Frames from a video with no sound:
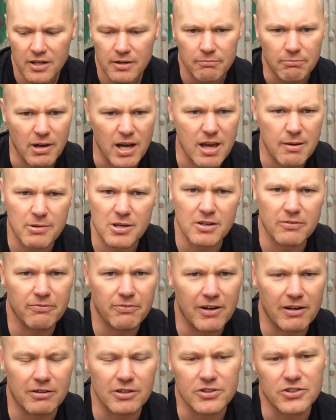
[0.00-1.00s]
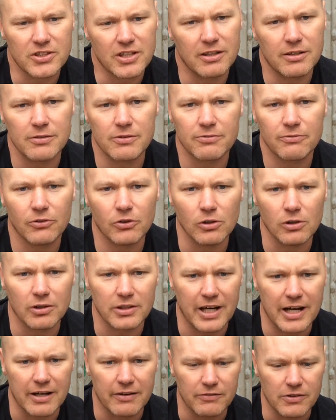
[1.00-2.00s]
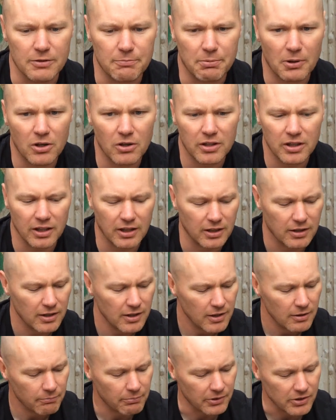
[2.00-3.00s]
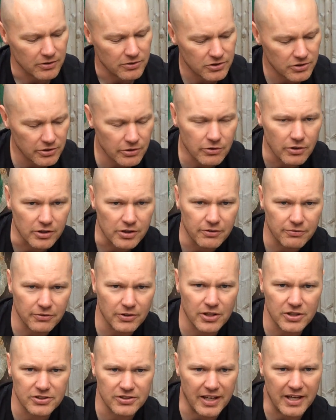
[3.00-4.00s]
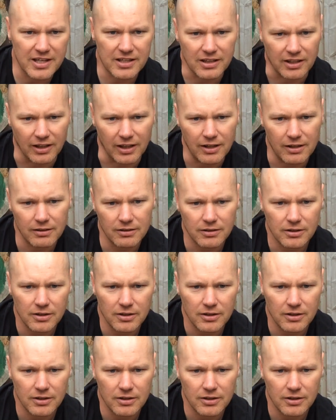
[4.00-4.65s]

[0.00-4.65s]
maybe your ferrocerium's fallen out of your pocket, but you've still got your first aid kit,